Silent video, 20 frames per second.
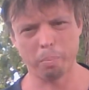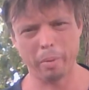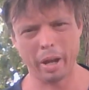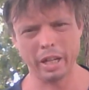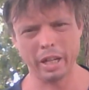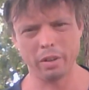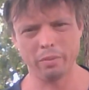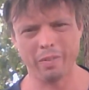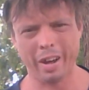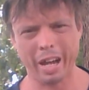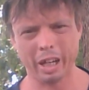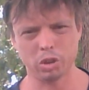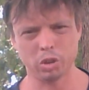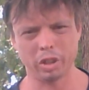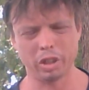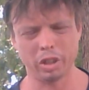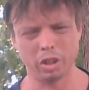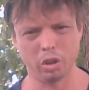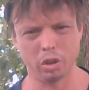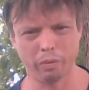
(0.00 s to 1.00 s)

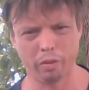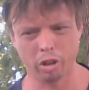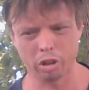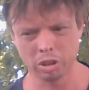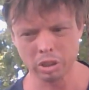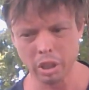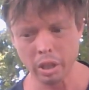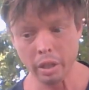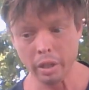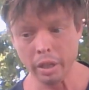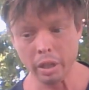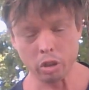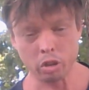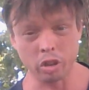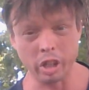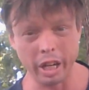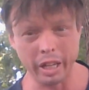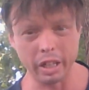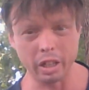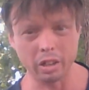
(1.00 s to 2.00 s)
manufacturing the universe,
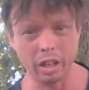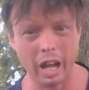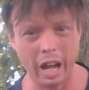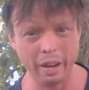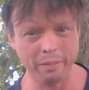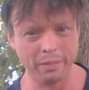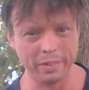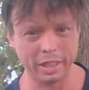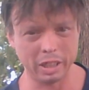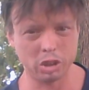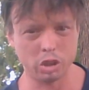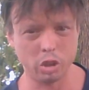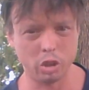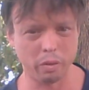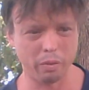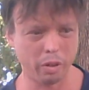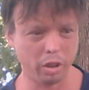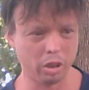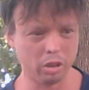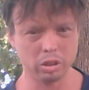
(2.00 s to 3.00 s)
creating life in this
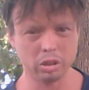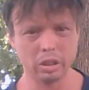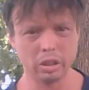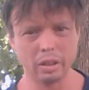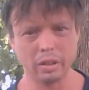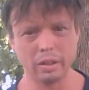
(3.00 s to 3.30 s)
universe,